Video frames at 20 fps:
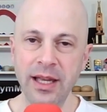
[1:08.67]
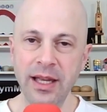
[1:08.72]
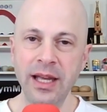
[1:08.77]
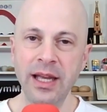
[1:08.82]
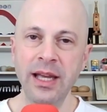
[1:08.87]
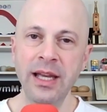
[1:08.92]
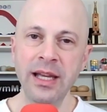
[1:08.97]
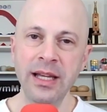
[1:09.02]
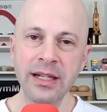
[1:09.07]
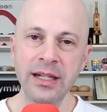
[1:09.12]

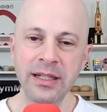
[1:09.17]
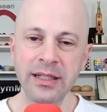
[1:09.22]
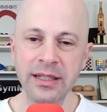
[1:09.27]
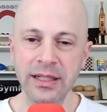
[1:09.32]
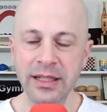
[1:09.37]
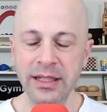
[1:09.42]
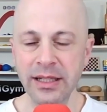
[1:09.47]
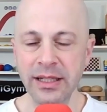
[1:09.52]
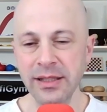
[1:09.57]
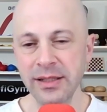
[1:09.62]
And
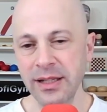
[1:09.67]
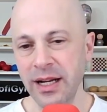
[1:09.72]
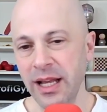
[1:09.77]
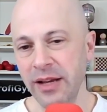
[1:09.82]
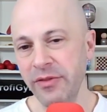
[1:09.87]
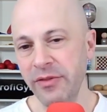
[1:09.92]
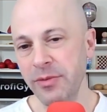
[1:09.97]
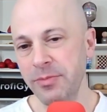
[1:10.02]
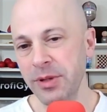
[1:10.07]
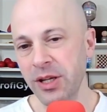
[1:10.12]
it is
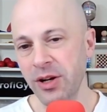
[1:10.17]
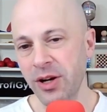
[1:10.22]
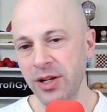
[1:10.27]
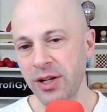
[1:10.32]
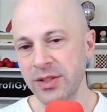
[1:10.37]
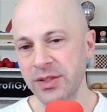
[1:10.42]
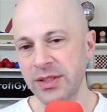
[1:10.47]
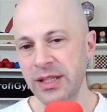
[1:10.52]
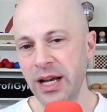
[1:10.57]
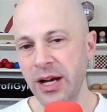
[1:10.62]
clever
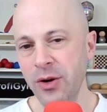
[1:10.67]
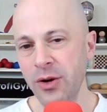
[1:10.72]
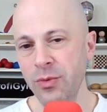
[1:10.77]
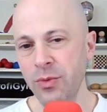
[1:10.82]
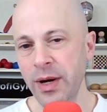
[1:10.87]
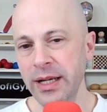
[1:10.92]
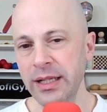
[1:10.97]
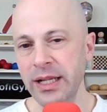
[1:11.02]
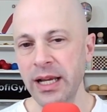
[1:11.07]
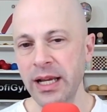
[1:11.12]
because now
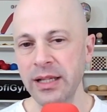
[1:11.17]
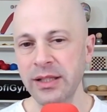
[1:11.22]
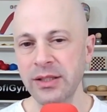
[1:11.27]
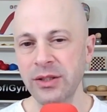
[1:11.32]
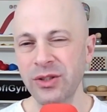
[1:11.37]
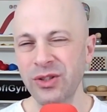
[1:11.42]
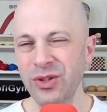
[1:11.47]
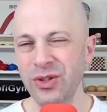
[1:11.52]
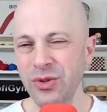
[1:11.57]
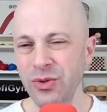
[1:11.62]
white has
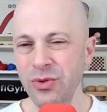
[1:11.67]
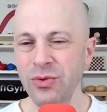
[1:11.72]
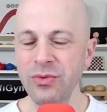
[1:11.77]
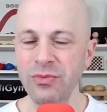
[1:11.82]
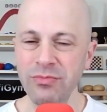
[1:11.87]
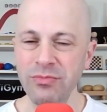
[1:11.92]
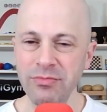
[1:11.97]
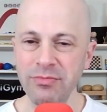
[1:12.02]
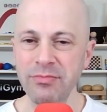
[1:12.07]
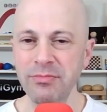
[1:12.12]

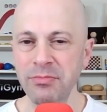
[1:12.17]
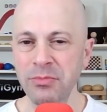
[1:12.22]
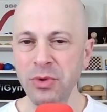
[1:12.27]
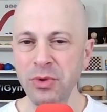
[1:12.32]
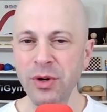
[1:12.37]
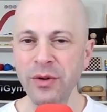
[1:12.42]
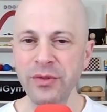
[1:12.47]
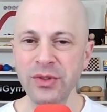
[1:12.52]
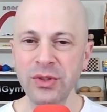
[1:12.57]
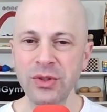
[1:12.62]
two
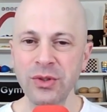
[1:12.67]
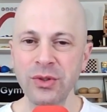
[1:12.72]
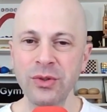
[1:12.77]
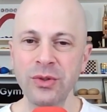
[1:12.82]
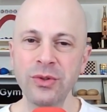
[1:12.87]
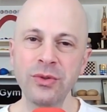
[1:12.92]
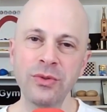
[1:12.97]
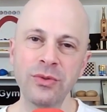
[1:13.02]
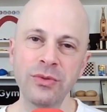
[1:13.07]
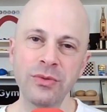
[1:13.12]
moves
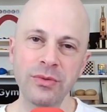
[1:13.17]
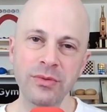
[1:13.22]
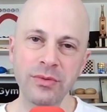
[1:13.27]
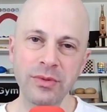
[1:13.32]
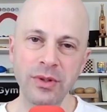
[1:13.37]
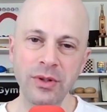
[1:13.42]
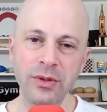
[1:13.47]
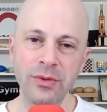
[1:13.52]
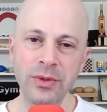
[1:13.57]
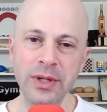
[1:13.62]
to
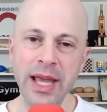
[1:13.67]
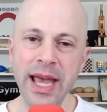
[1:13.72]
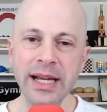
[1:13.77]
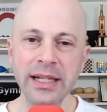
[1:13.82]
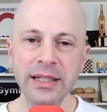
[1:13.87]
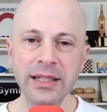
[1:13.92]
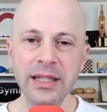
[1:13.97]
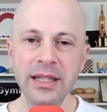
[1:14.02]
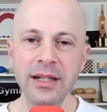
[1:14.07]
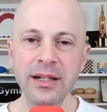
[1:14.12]

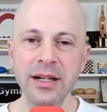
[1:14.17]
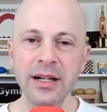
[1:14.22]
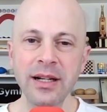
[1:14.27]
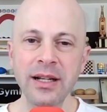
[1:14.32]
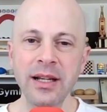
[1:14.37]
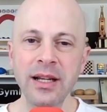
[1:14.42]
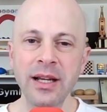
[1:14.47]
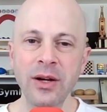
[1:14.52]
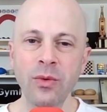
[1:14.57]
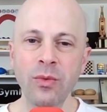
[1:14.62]
react here.
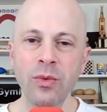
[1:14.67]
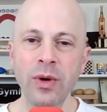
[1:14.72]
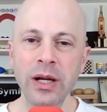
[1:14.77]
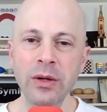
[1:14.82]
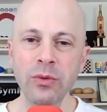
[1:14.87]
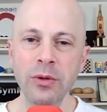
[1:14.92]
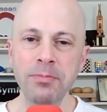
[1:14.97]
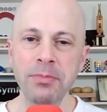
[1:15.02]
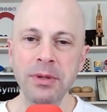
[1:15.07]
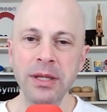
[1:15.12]

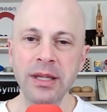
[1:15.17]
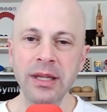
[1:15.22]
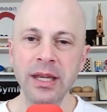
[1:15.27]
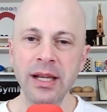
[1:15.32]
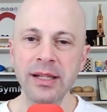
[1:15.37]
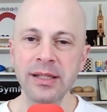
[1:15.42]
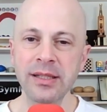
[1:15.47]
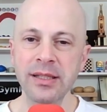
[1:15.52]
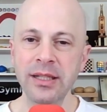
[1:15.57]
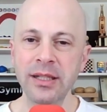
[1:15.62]
One would be
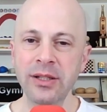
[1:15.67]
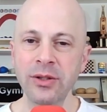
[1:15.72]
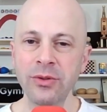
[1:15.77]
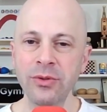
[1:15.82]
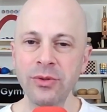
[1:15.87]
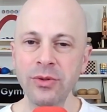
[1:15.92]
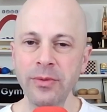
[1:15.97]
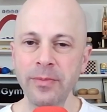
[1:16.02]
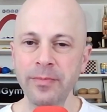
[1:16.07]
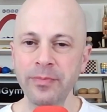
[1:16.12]
king
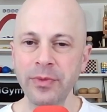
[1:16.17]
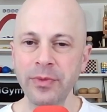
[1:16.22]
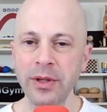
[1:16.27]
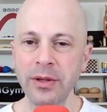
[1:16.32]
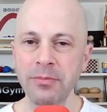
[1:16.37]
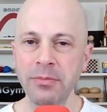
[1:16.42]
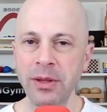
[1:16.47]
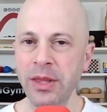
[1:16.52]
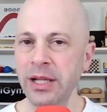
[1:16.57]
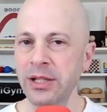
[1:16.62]
c2,
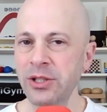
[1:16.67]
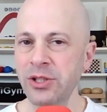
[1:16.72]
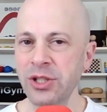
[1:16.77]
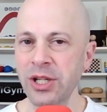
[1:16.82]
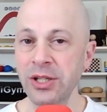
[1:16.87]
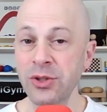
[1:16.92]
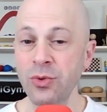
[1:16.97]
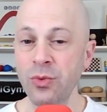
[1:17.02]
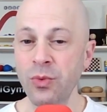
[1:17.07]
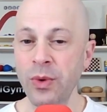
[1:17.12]
but that's
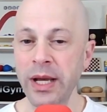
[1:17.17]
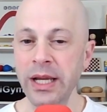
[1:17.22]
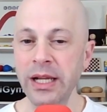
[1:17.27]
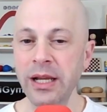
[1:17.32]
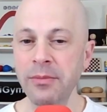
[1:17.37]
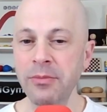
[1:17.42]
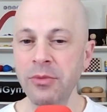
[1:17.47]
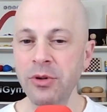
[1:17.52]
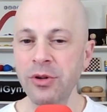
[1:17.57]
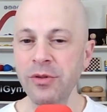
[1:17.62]
just a
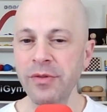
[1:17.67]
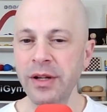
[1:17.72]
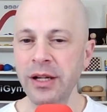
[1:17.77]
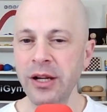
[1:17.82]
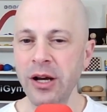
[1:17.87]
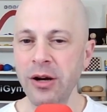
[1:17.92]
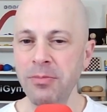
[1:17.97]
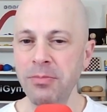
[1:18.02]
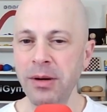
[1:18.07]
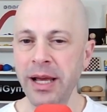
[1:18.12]
waiting move,
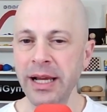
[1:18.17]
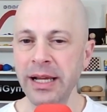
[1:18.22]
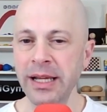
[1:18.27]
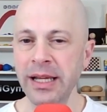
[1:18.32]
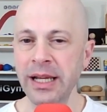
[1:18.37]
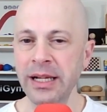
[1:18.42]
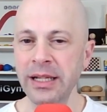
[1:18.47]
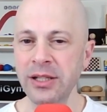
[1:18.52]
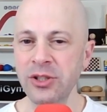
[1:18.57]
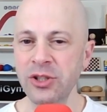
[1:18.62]
and now black
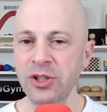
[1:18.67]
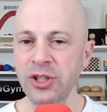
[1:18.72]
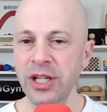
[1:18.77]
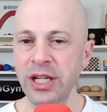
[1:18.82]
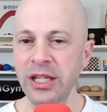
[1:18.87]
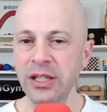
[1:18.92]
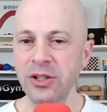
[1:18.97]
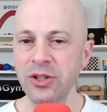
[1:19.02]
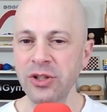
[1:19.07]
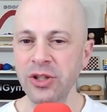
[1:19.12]
can
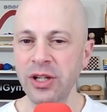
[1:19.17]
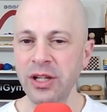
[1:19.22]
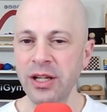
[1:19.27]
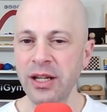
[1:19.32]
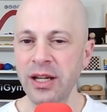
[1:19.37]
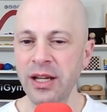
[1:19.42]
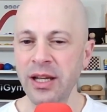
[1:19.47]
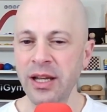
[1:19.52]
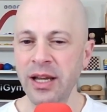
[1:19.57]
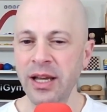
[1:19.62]
exchange.
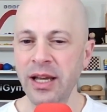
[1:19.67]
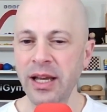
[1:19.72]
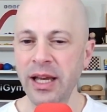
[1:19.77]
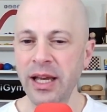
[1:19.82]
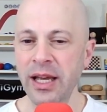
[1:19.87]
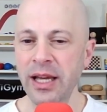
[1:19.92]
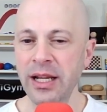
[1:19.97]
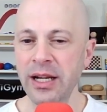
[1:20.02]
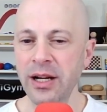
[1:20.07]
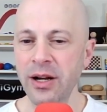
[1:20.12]

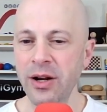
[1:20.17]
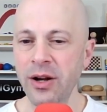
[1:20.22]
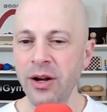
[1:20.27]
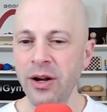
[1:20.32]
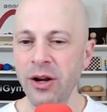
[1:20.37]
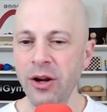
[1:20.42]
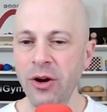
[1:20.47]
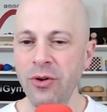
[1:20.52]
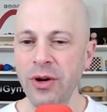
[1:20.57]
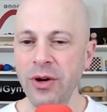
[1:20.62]

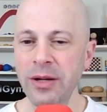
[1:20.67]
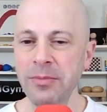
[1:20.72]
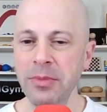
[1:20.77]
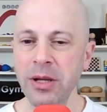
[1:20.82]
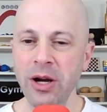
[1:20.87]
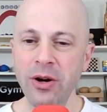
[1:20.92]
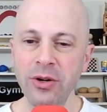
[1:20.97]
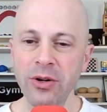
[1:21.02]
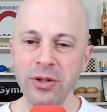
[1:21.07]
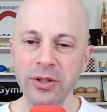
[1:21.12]
And lo and
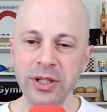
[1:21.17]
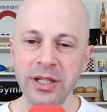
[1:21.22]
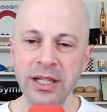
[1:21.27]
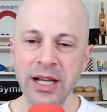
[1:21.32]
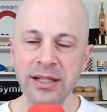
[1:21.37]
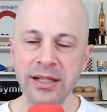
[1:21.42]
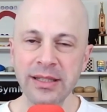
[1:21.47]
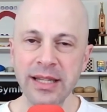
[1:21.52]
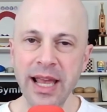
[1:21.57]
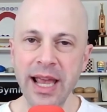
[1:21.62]
behold,
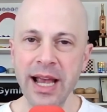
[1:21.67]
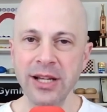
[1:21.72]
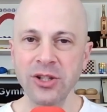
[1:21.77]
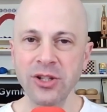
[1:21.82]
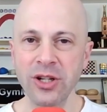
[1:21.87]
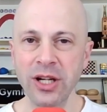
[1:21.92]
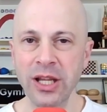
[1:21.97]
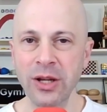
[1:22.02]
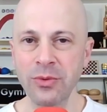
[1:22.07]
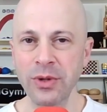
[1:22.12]
he has
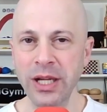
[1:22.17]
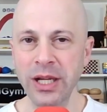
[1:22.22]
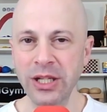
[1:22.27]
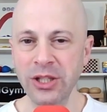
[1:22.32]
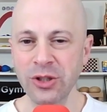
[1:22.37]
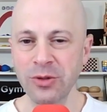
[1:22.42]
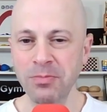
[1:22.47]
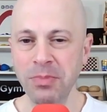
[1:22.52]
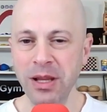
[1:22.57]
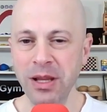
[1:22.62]
actually
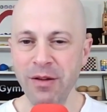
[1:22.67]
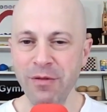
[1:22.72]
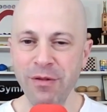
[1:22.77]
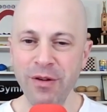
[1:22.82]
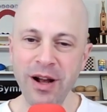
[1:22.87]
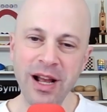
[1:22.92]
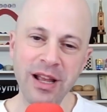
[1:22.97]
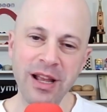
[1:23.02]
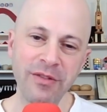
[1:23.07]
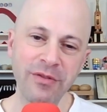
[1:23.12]
reached
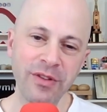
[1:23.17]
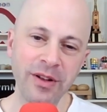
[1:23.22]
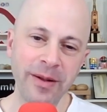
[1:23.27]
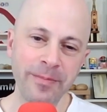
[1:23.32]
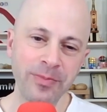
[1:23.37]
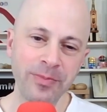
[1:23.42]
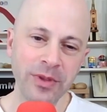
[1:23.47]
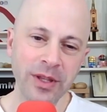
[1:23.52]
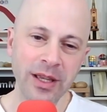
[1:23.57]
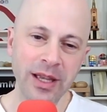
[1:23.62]

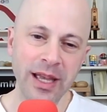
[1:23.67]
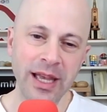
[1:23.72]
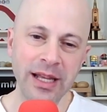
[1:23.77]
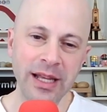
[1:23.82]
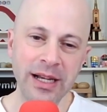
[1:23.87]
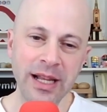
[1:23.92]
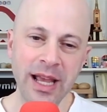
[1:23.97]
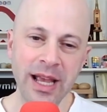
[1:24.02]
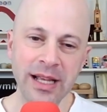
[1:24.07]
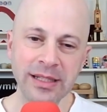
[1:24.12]
b5
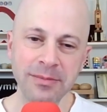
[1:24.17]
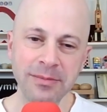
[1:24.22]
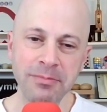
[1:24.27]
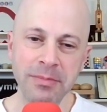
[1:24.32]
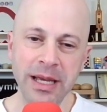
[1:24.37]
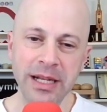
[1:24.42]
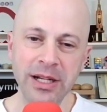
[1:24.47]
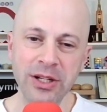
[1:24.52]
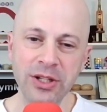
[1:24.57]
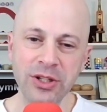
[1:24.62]
and has
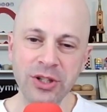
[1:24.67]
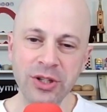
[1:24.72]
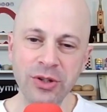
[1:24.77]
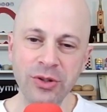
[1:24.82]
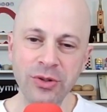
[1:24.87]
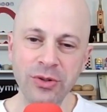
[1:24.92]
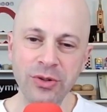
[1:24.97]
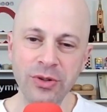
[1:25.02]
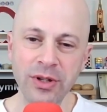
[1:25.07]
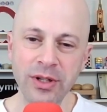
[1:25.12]
managed
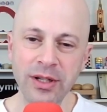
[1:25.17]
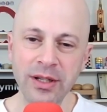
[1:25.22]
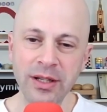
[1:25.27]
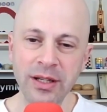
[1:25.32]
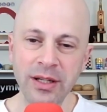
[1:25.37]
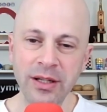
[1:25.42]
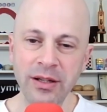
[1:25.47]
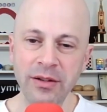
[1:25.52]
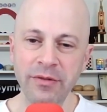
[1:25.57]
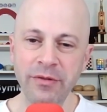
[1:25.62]
to
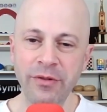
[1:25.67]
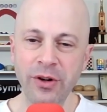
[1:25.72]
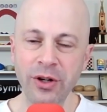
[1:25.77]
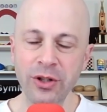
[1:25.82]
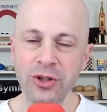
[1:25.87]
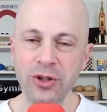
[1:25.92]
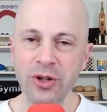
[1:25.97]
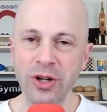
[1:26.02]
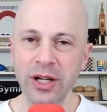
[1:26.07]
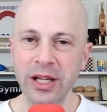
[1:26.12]

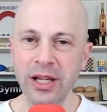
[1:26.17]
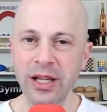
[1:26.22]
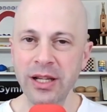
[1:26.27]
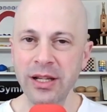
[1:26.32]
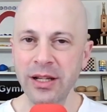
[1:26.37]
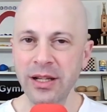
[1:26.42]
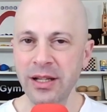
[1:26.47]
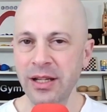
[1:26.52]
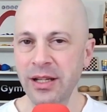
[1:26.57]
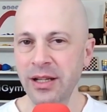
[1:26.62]

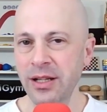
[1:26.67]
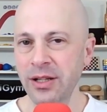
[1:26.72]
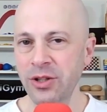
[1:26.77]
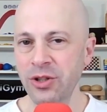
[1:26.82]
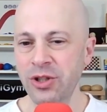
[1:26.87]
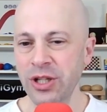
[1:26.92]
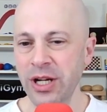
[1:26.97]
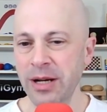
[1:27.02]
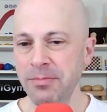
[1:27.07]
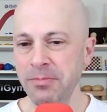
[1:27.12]
virtually
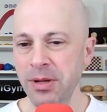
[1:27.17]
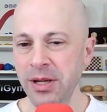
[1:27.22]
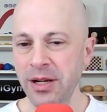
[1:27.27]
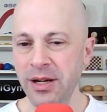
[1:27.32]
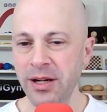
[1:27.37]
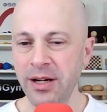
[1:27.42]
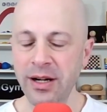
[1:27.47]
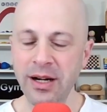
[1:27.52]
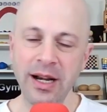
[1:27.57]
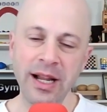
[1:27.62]
jump
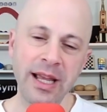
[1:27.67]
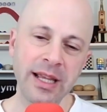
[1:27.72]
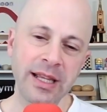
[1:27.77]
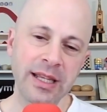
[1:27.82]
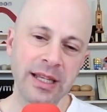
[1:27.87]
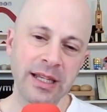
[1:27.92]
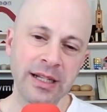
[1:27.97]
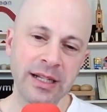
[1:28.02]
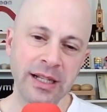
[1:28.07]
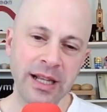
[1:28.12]
here
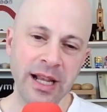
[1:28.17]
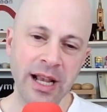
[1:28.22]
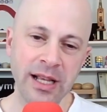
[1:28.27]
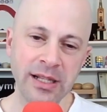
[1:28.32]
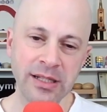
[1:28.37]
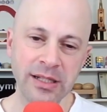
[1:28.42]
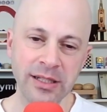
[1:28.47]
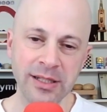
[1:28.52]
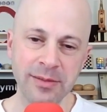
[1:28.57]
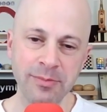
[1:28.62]
like in a
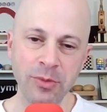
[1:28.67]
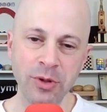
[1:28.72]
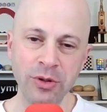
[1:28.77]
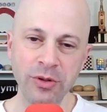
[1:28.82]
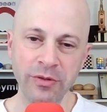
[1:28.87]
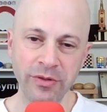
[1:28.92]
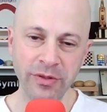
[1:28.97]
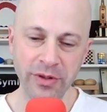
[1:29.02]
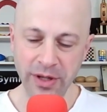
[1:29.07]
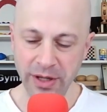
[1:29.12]
castle's
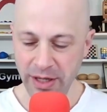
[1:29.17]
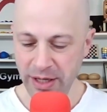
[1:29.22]
move.